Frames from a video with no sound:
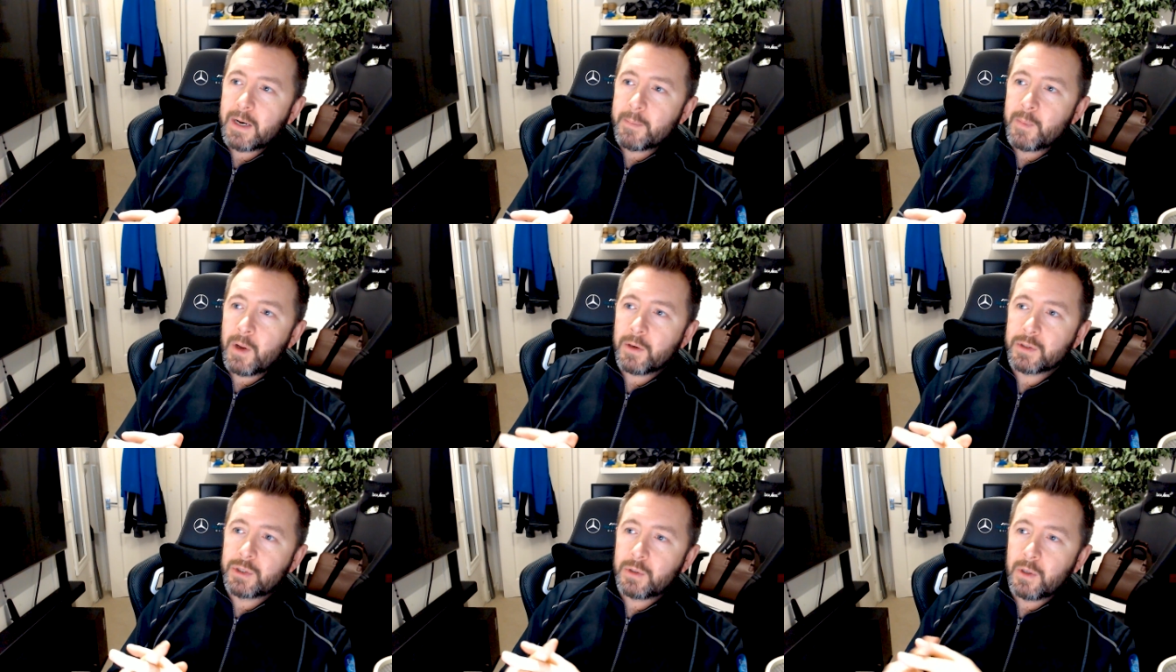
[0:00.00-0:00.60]
and I'm
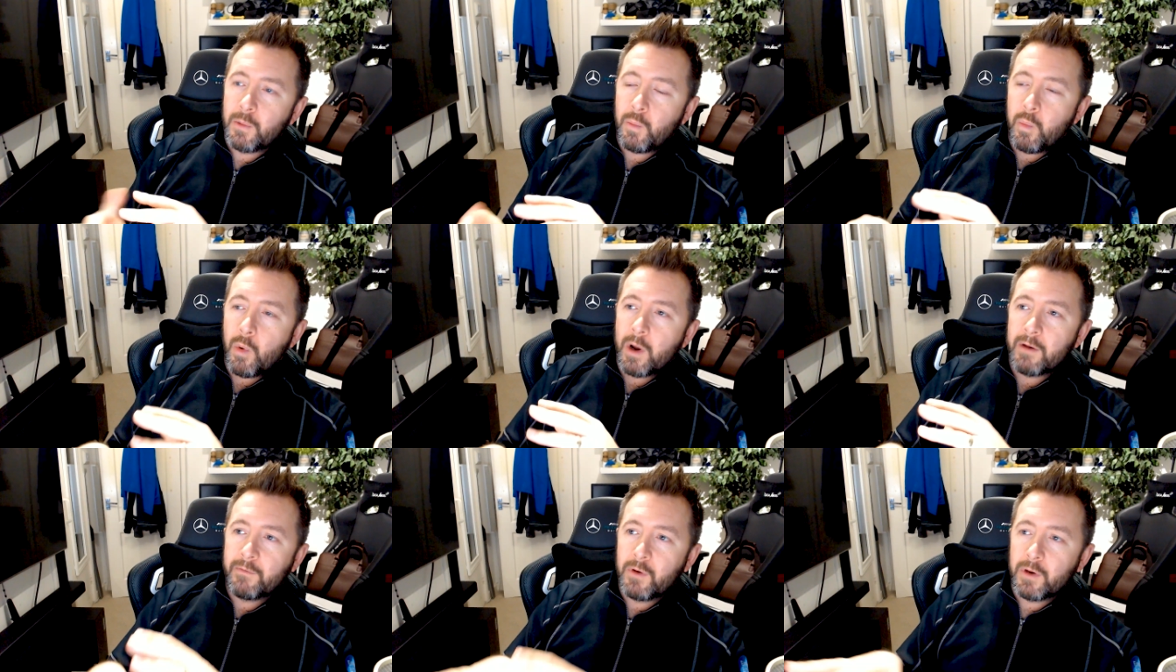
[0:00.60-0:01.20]
not sure
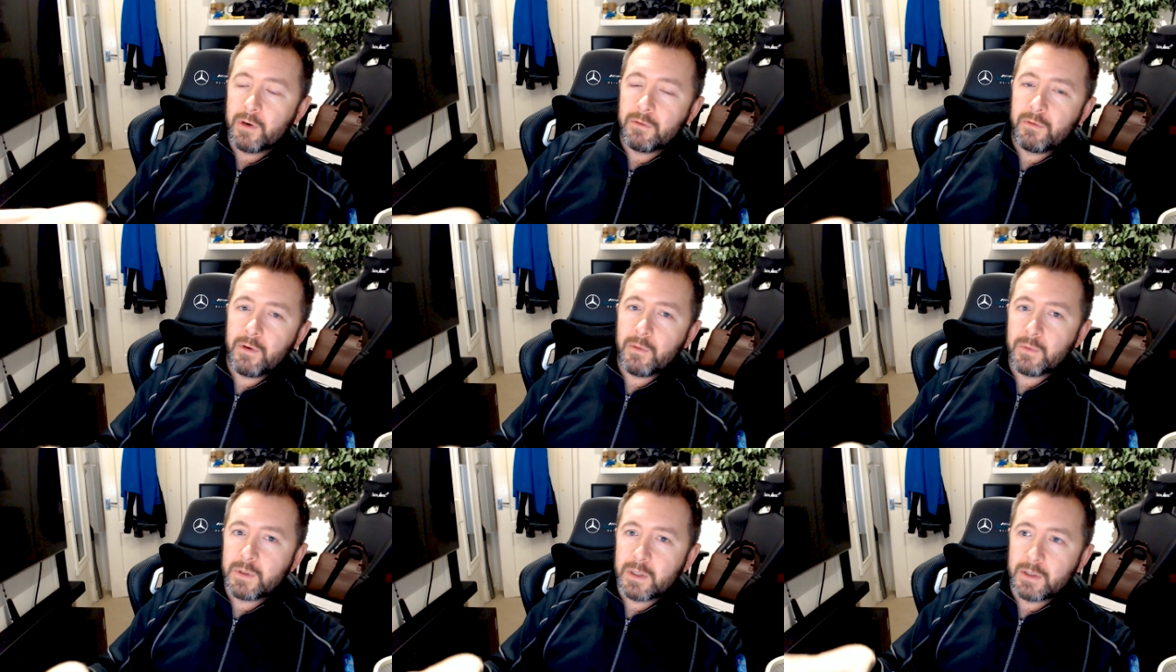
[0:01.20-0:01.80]
what I've got to
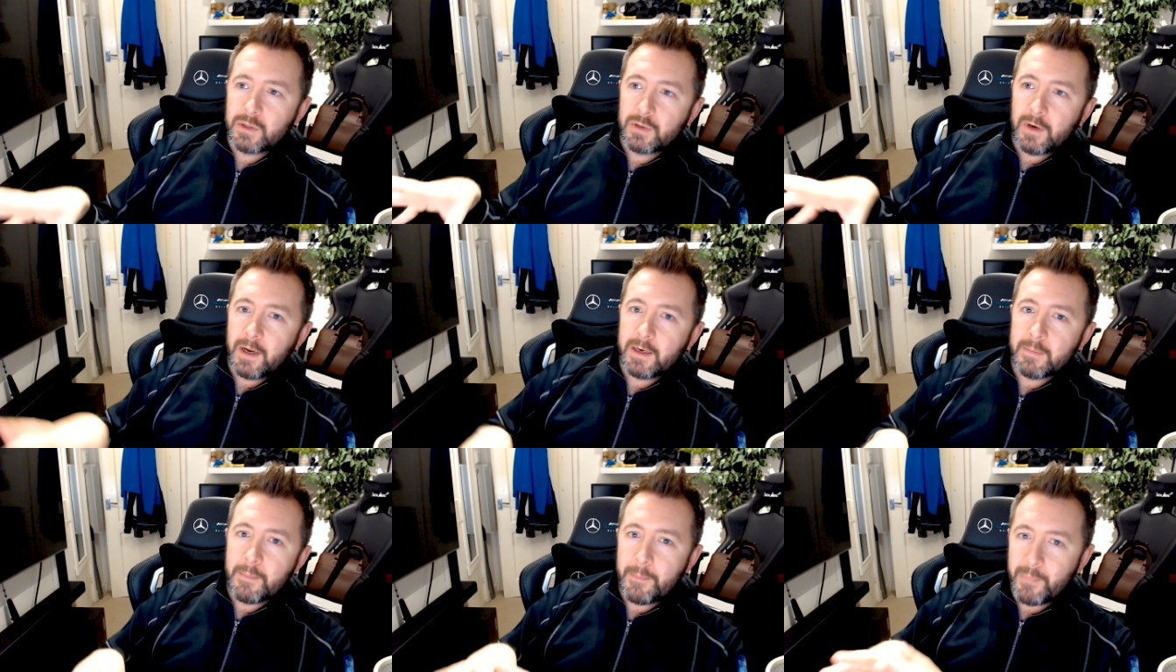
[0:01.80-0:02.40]
do to try
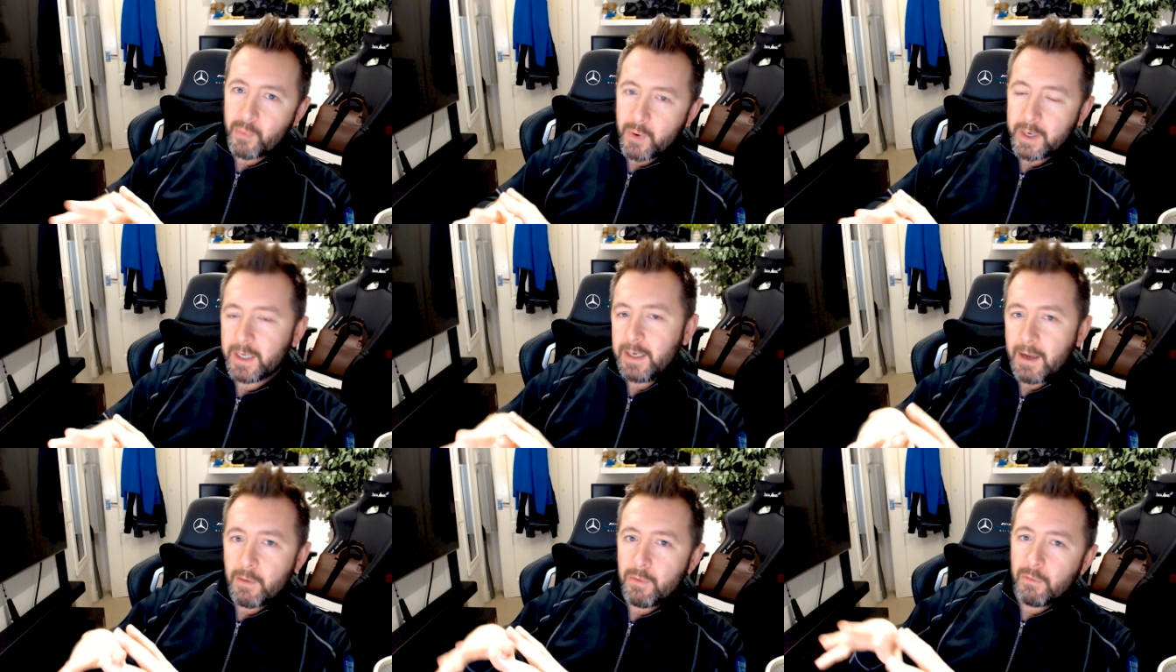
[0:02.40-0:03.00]
and
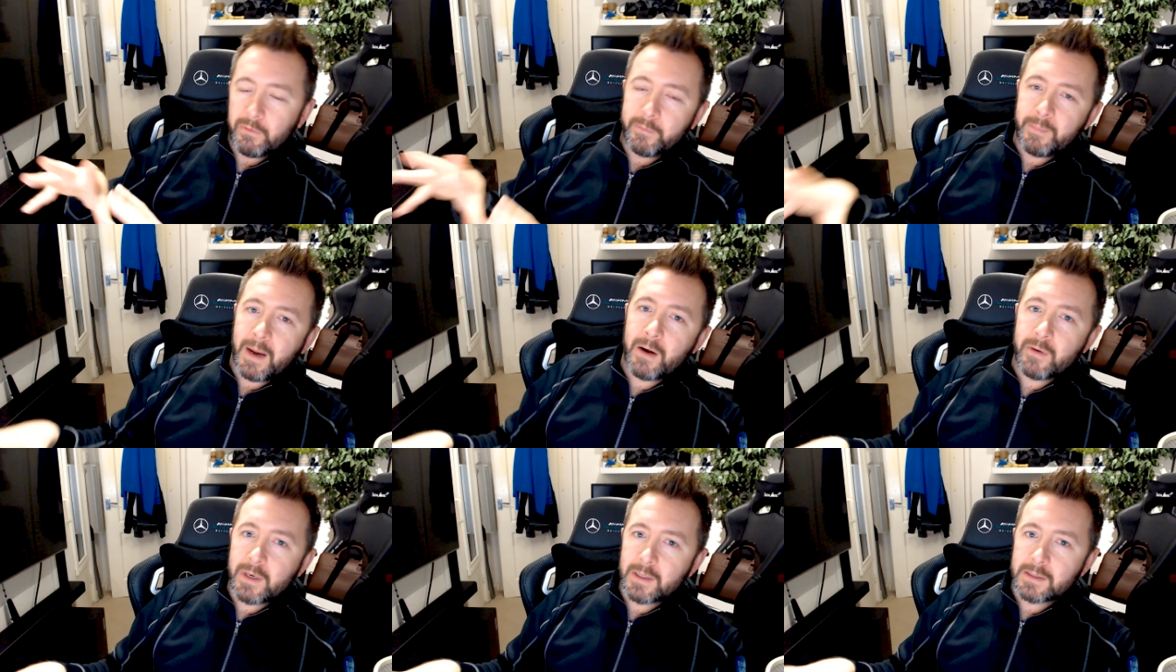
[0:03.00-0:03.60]
break down those
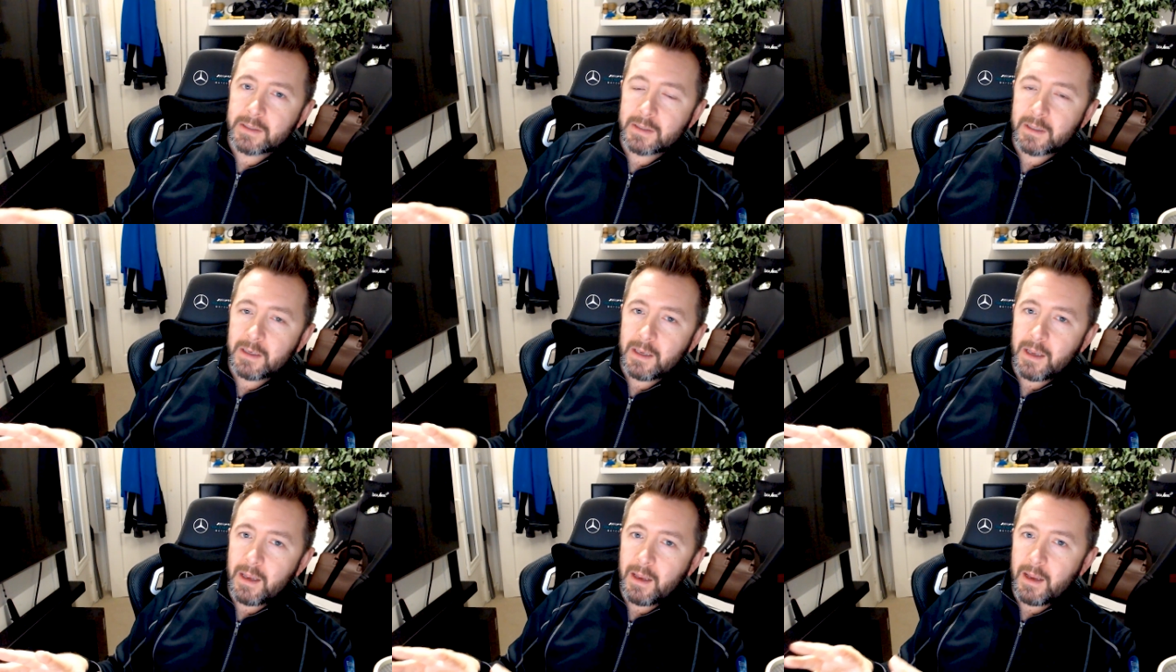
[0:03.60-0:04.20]
barriers
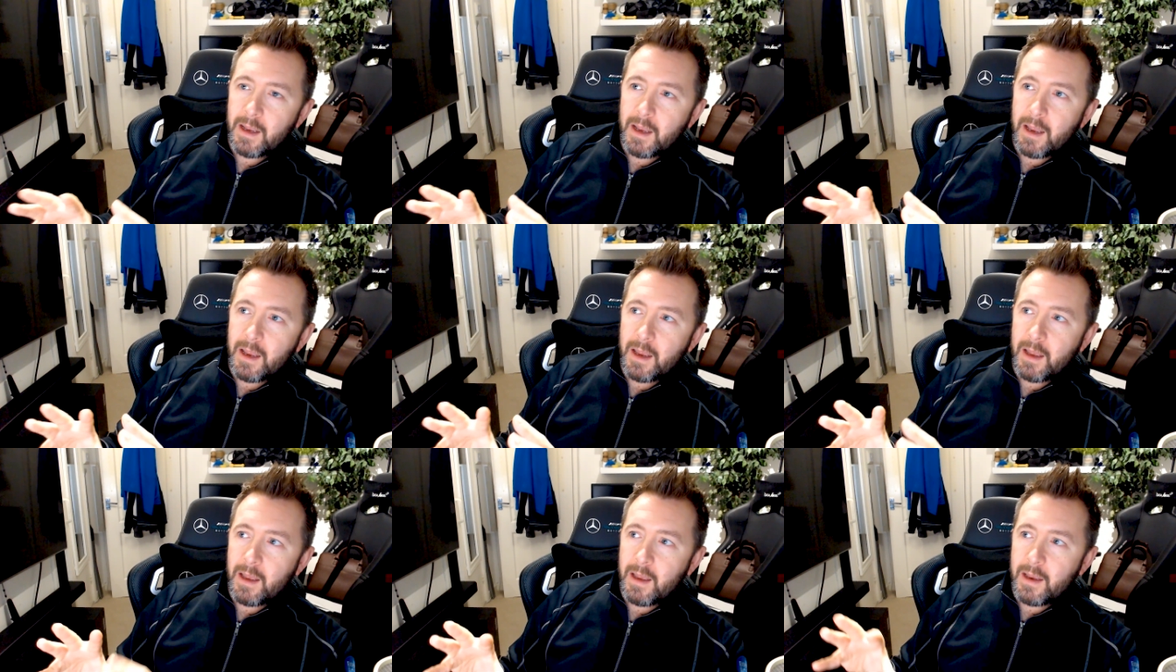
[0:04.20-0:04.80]

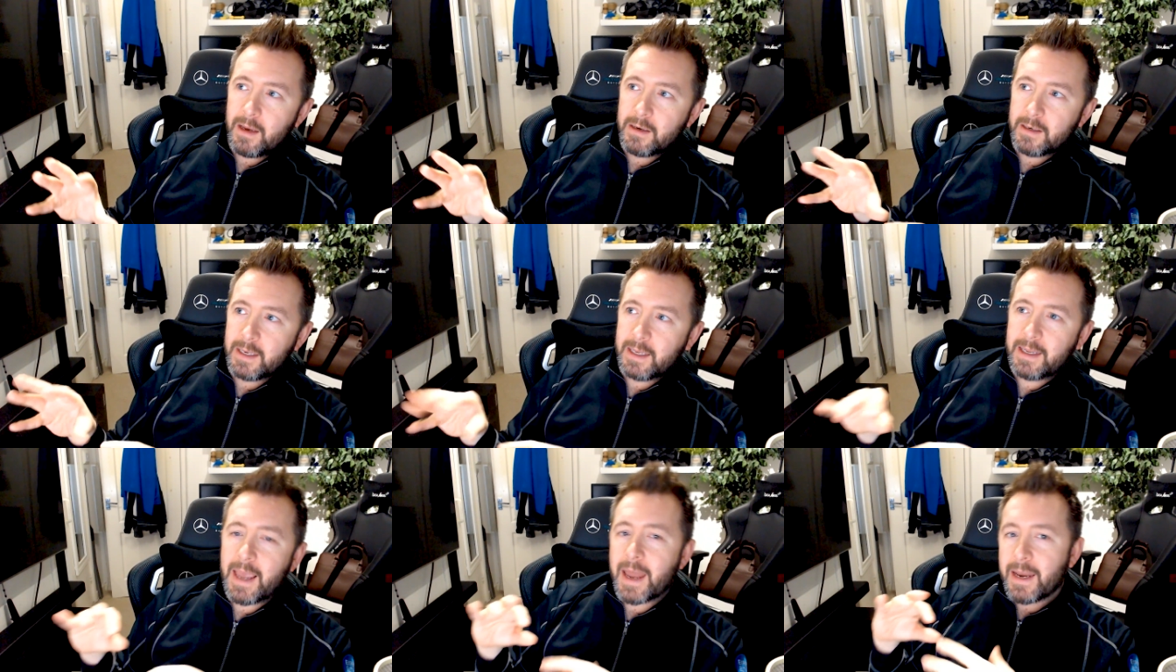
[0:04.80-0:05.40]
and
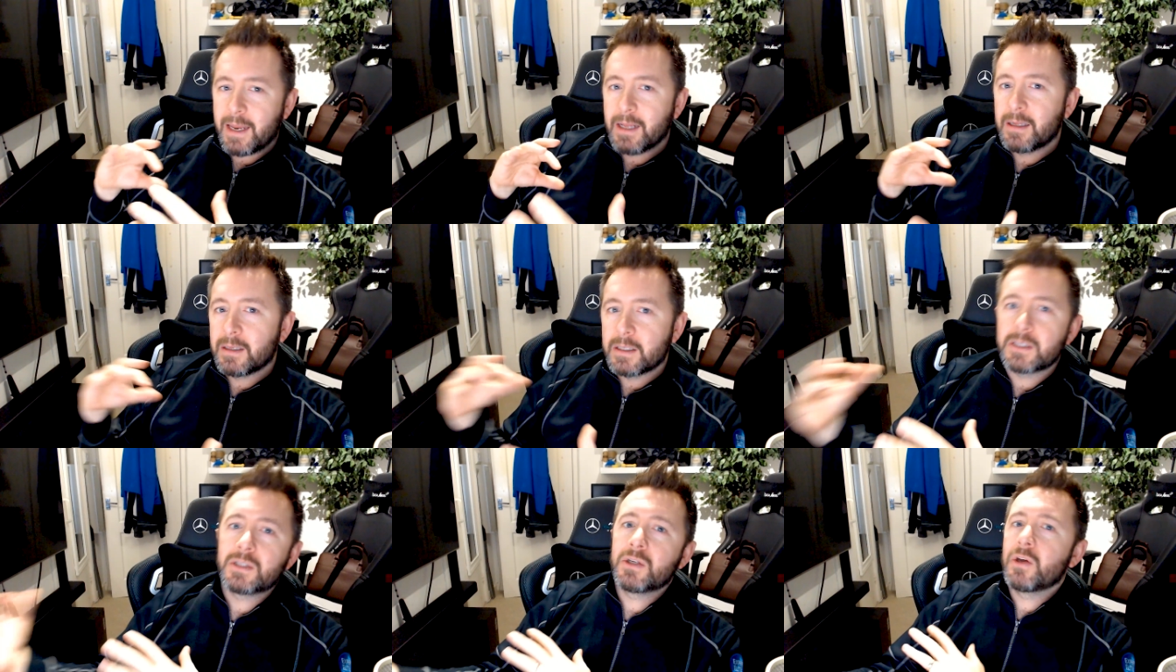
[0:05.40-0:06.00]
get in
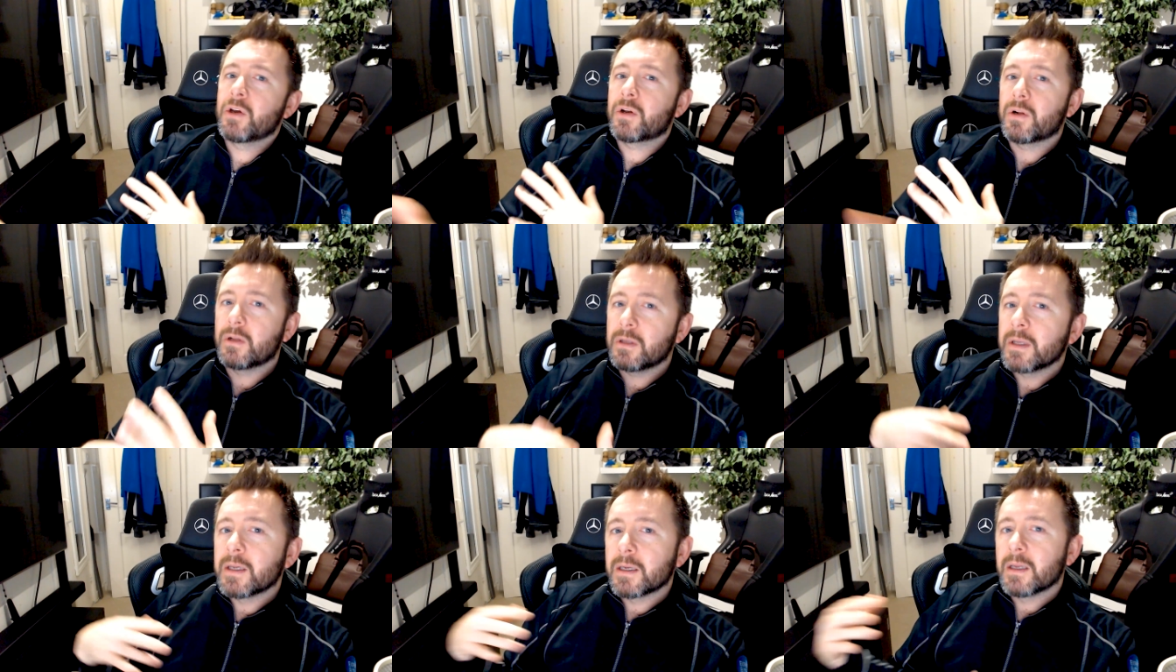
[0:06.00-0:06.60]
the
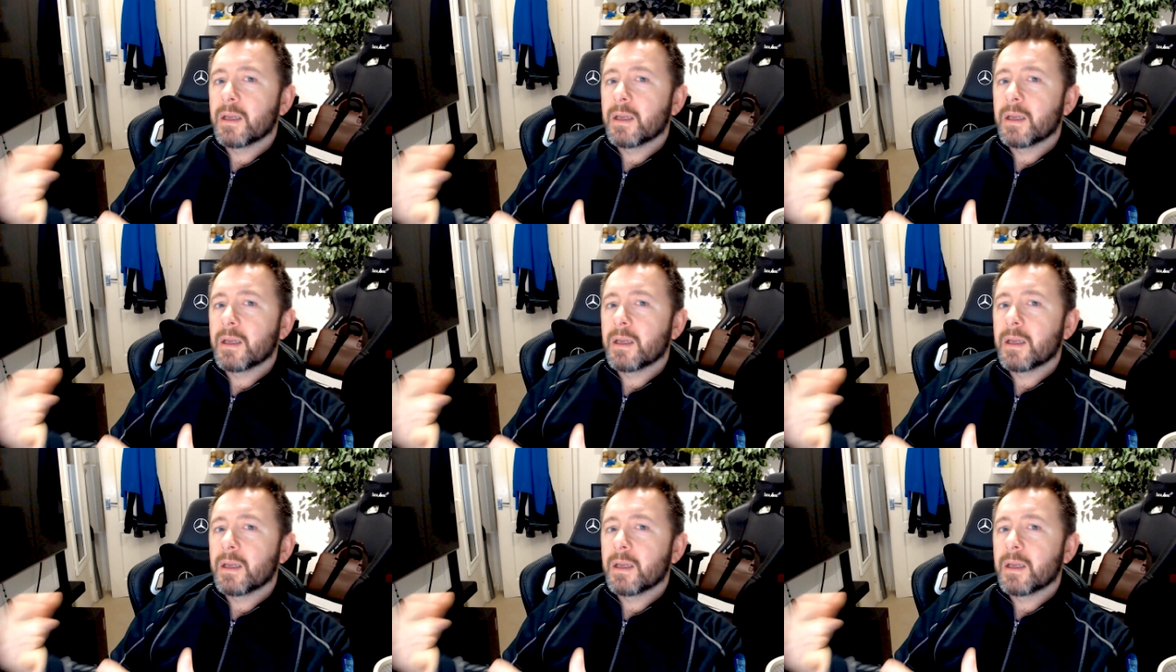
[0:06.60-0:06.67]
circle